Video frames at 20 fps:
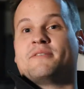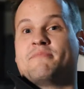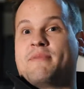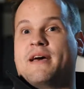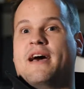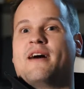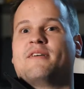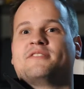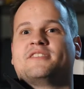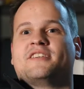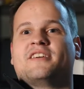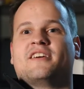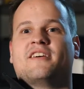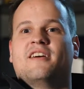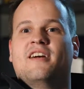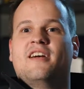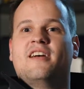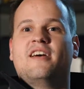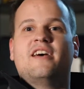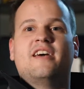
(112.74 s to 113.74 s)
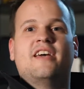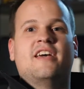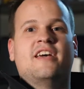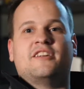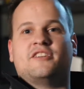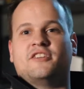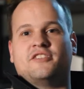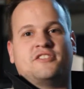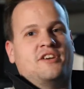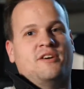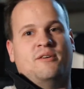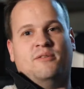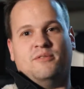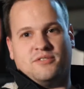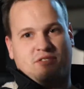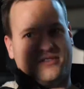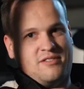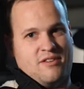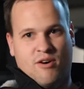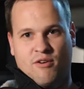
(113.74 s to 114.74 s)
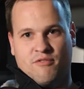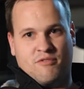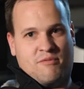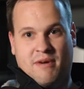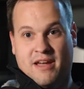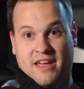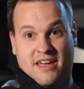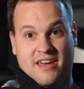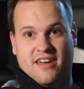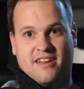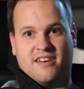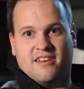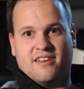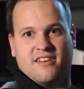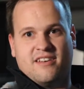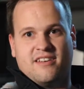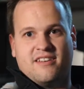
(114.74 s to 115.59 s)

some bounds here, it just goes over my head.